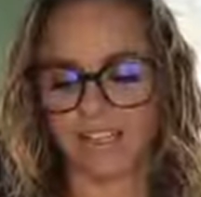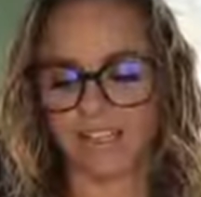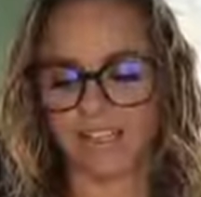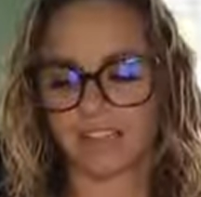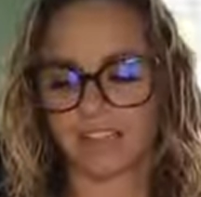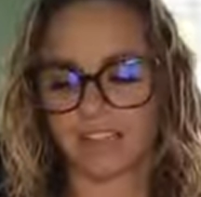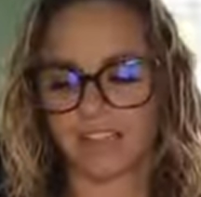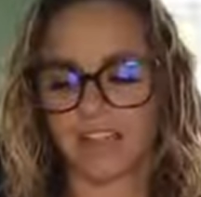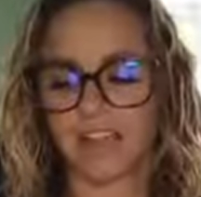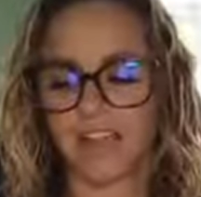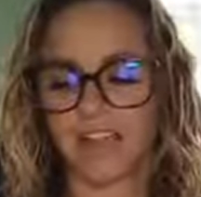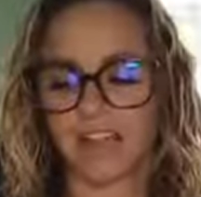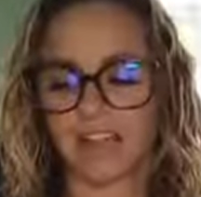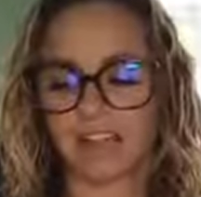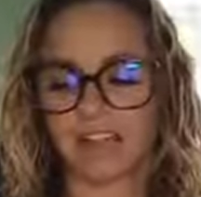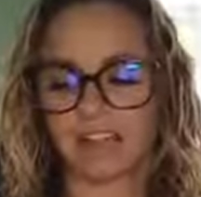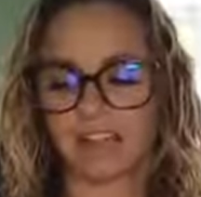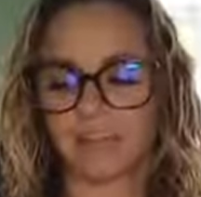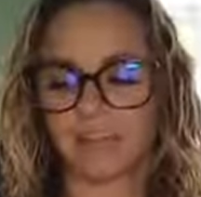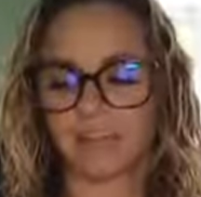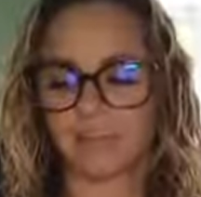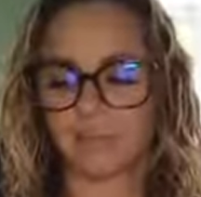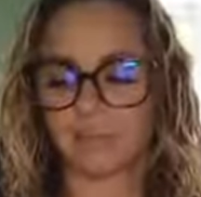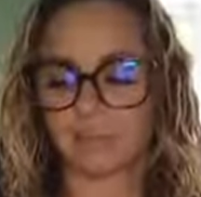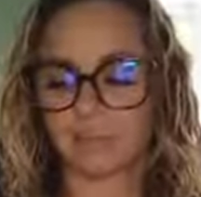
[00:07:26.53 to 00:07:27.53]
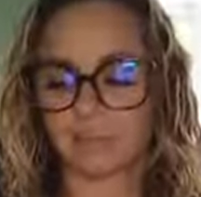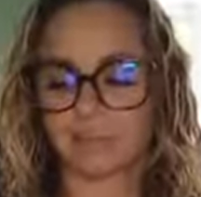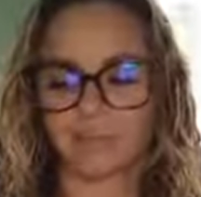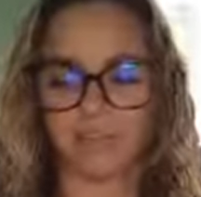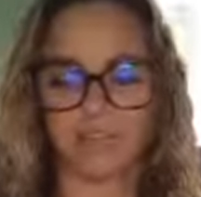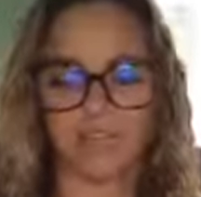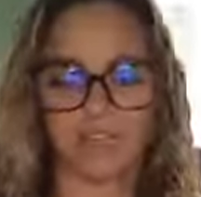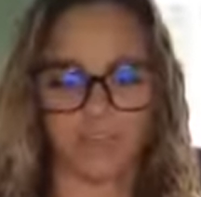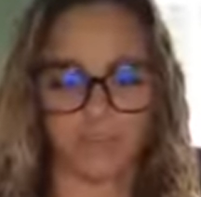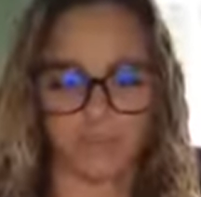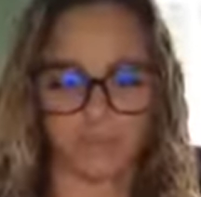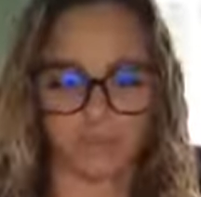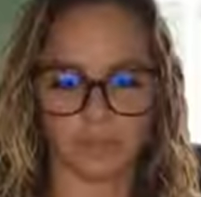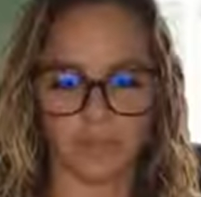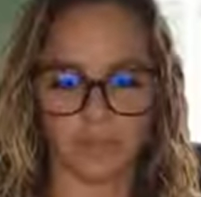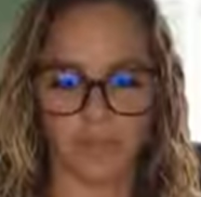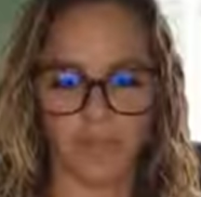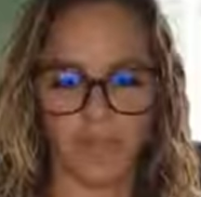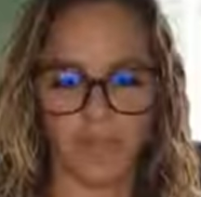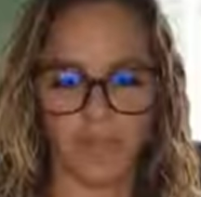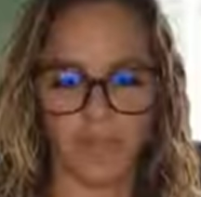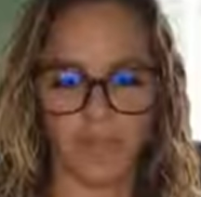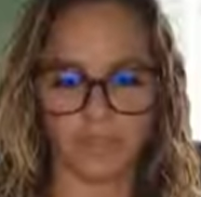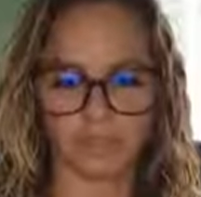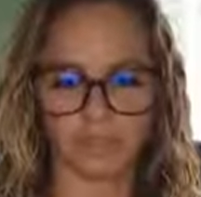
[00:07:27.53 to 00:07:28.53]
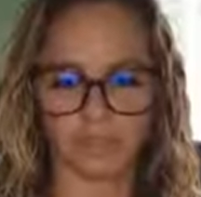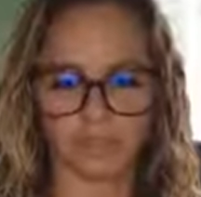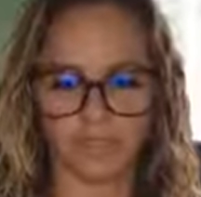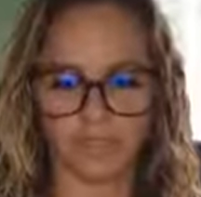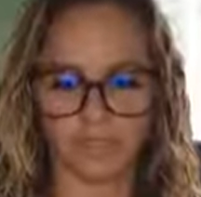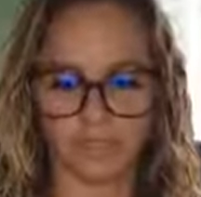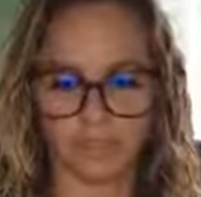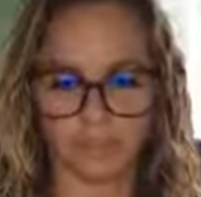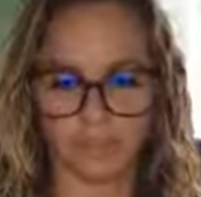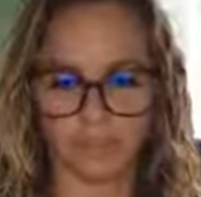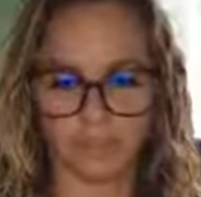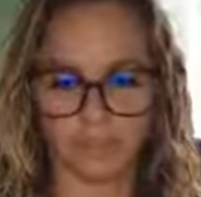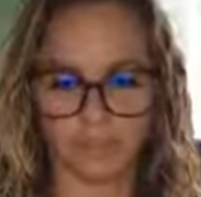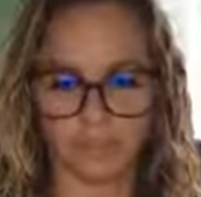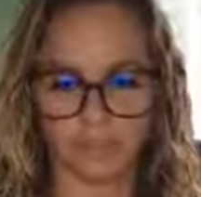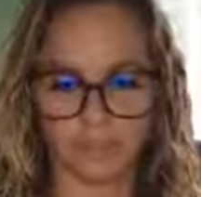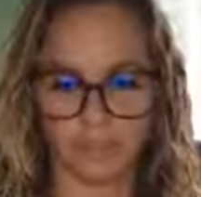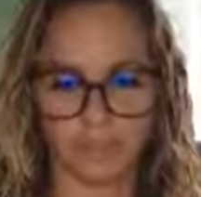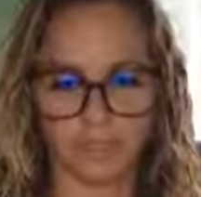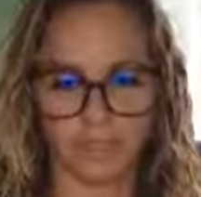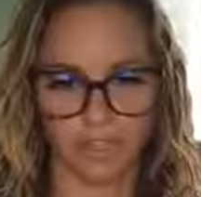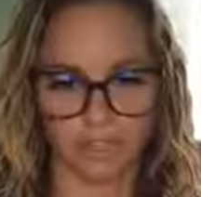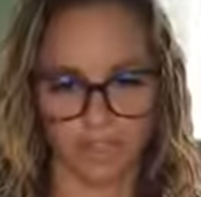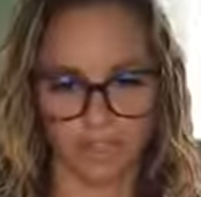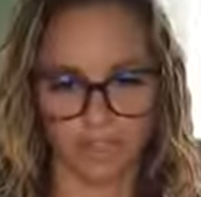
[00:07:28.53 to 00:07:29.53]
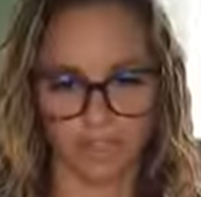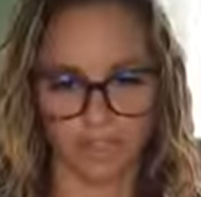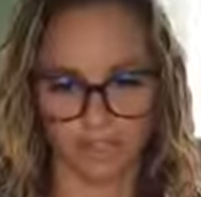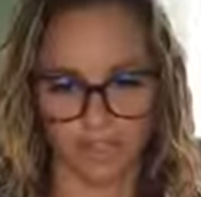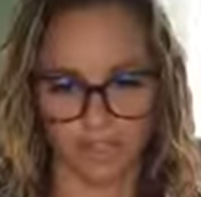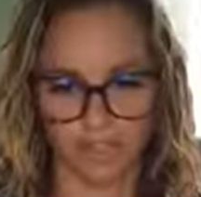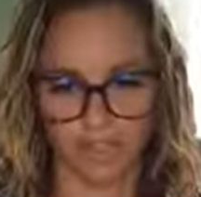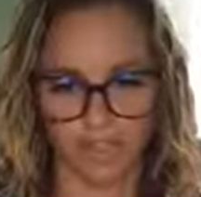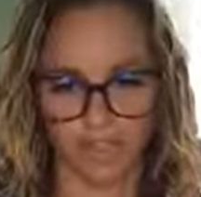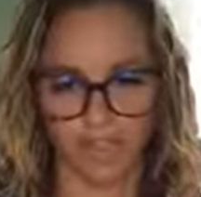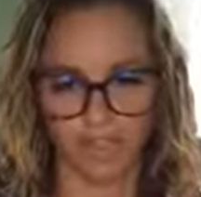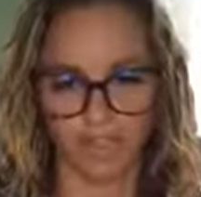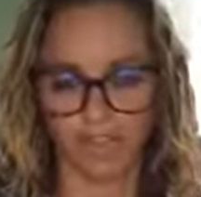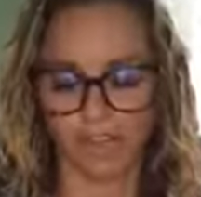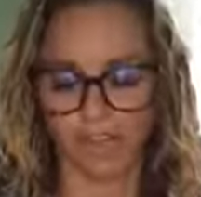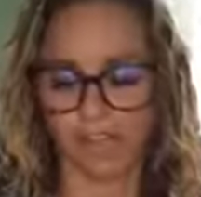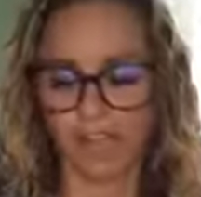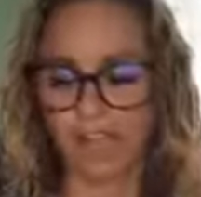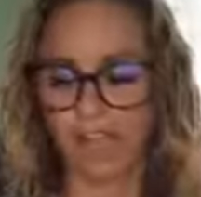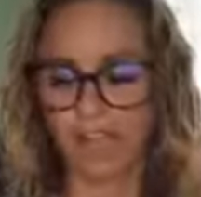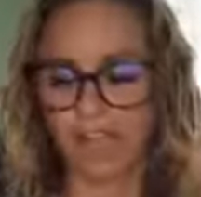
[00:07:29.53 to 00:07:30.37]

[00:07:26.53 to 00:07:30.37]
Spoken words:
kind of abuse that you can have with a sexual energy,